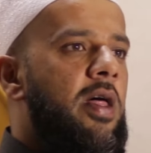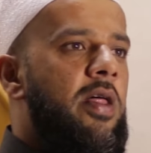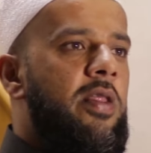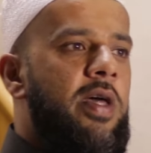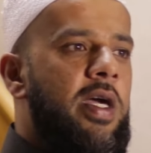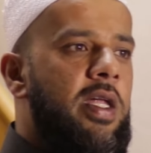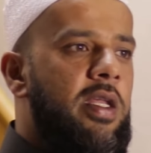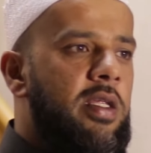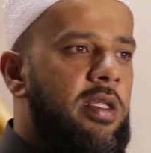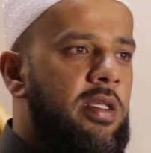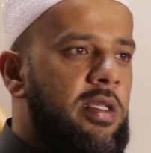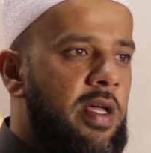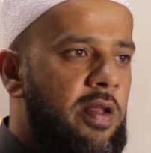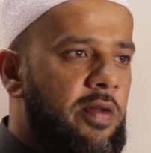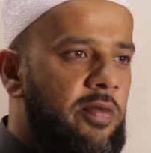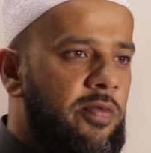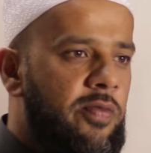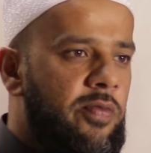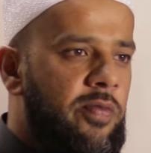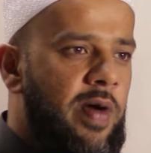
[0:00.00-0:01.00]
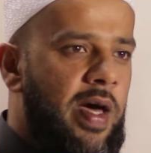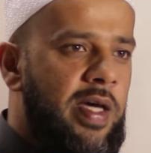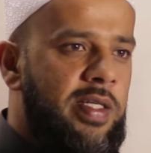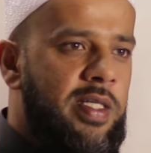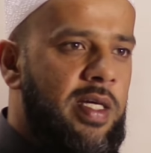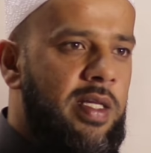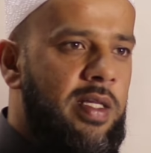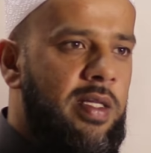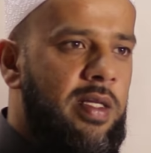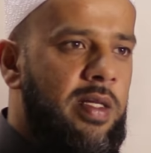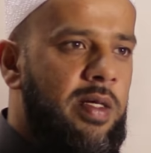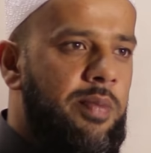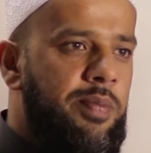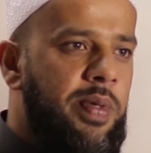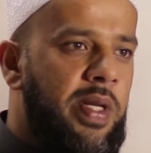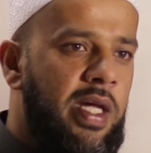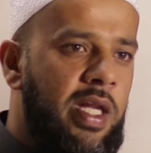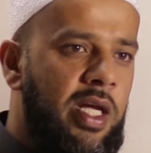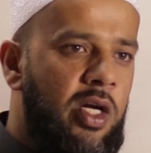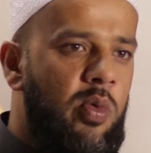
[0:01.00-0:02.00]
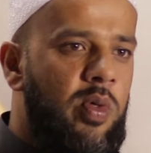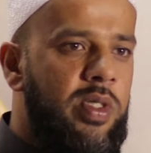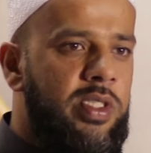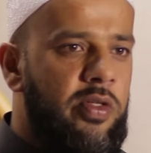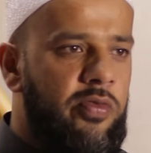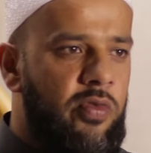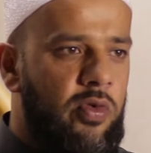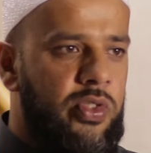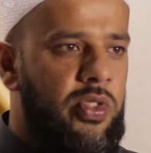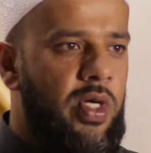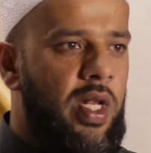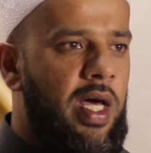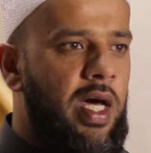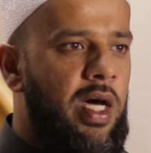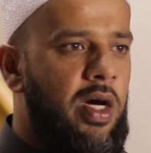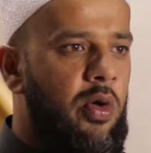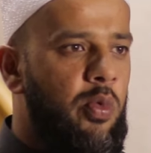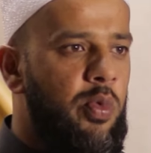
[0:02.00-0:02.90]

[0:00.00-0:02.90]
than, than as a prerequisite for salah.